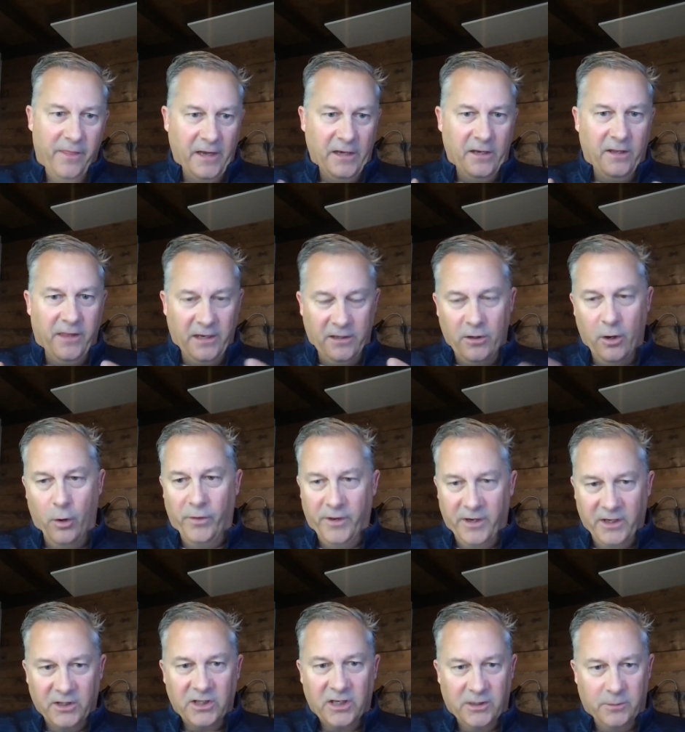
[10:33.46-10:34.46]
They know
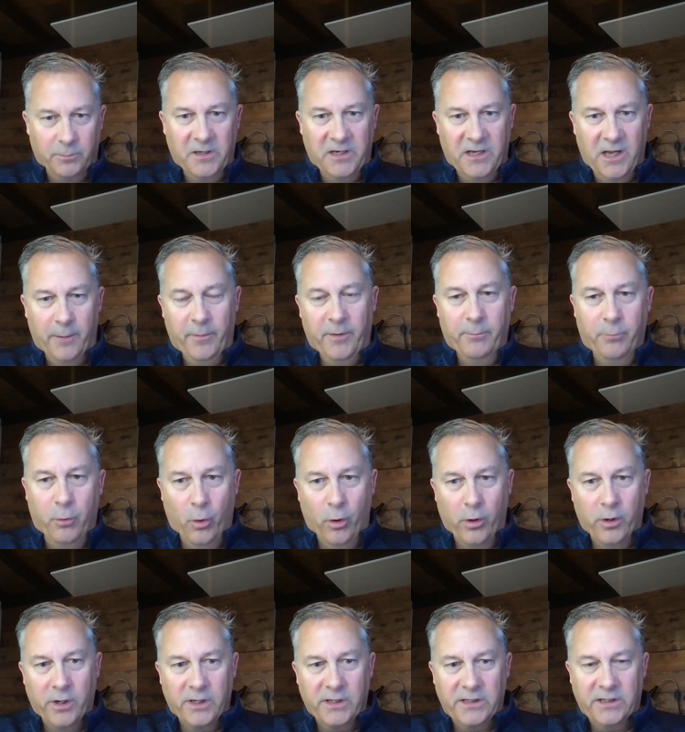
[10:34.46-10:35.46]
that it's become
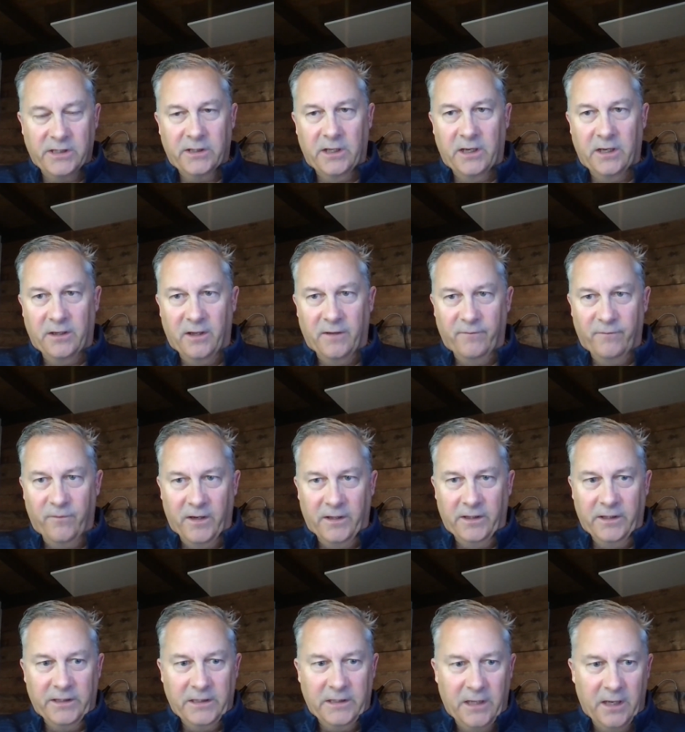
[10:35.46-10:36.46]
important, and they
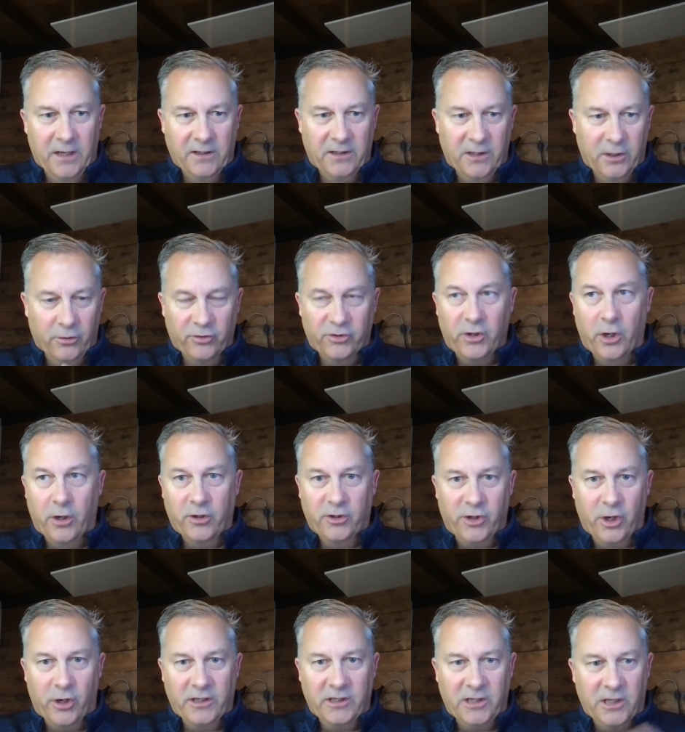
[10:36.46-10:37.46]
finally
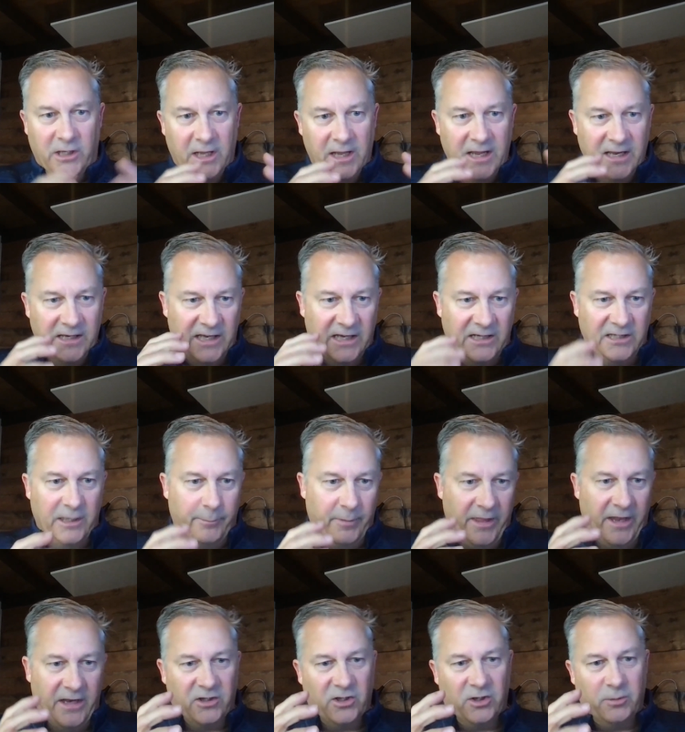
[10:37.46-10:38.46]
starting to take some of
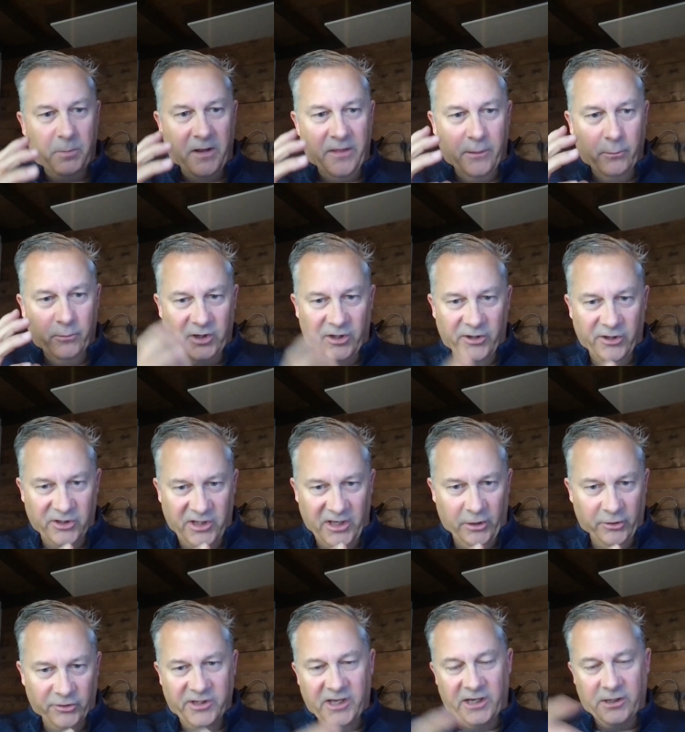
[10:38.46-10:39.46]
that spend that was on the
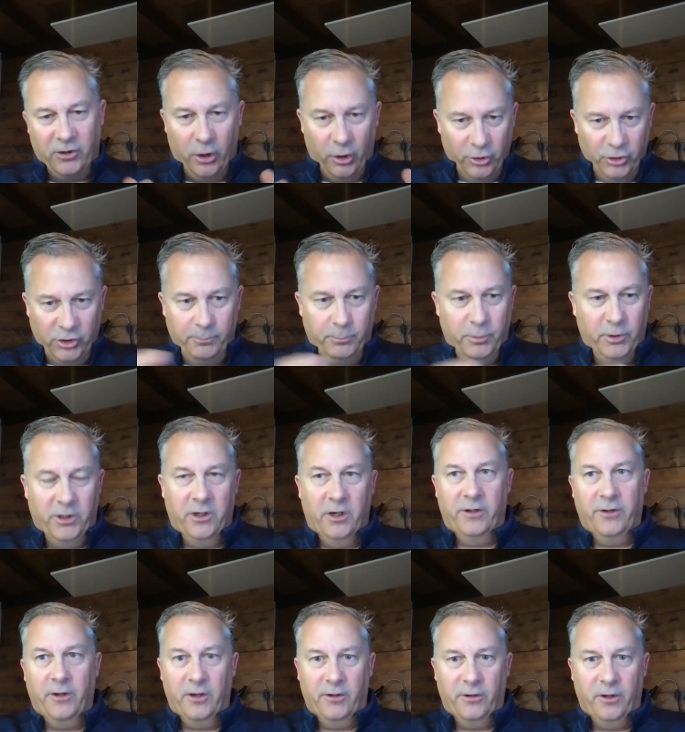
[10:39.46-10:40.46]
sales technology and put it
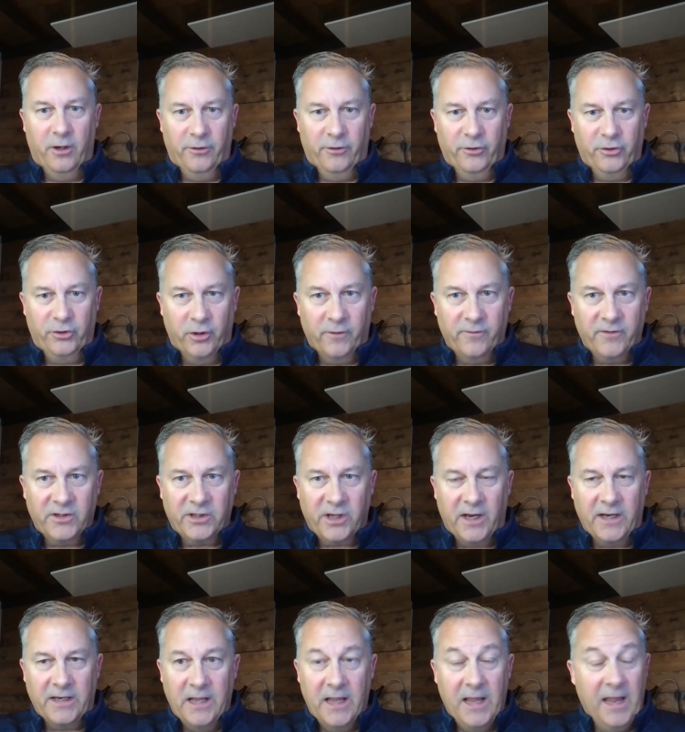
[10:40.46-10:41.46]
on the service
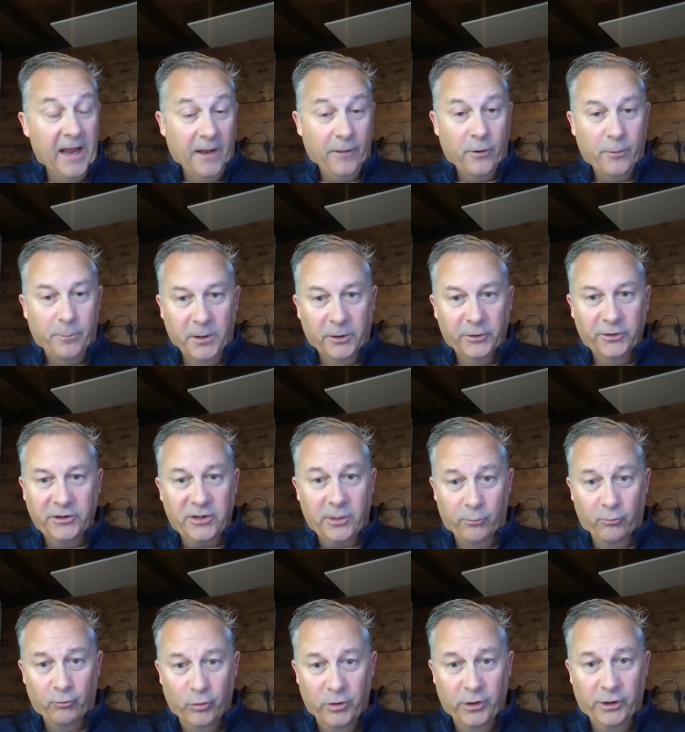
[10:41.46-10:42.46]
side, and they're building
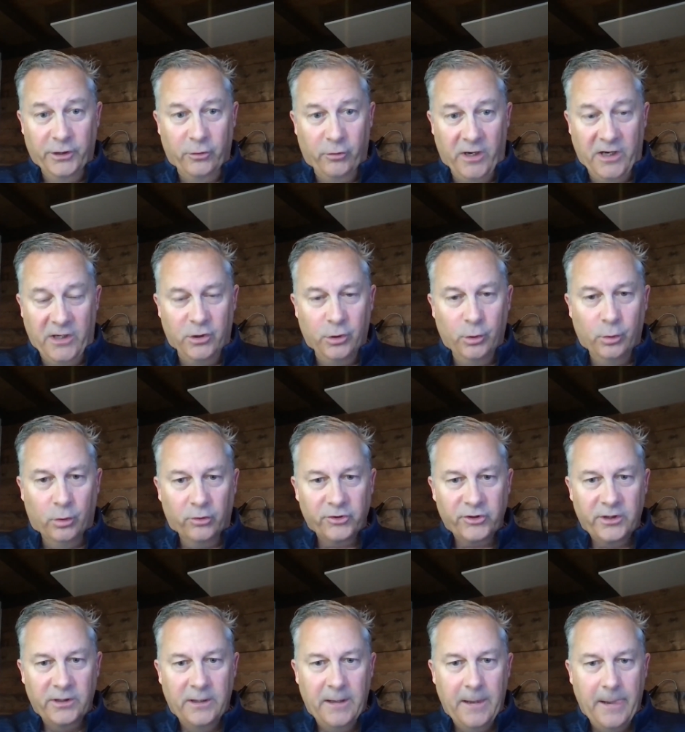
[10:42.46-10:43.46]
some really great tools.